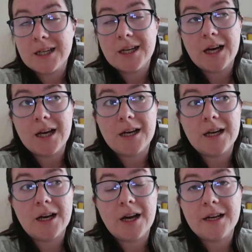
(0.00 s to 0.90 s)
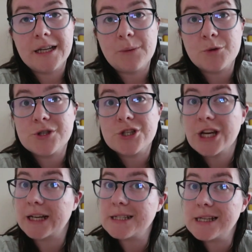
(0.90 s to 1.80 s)
Her name was
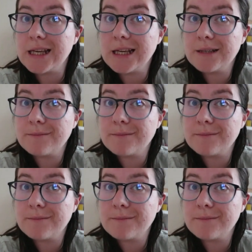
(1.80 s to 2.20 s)
Chanty.